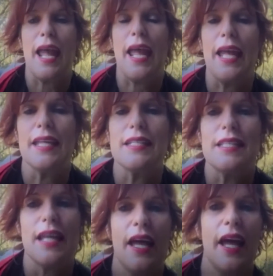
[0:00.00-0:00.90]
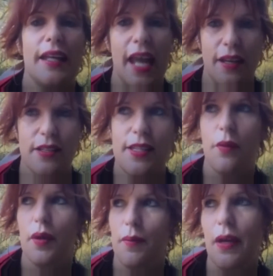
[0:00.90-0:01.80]
and yeah so
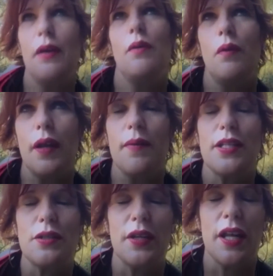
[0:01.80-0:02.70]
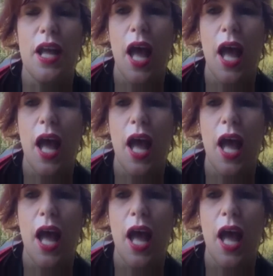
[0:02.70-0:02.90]
what am what am I doing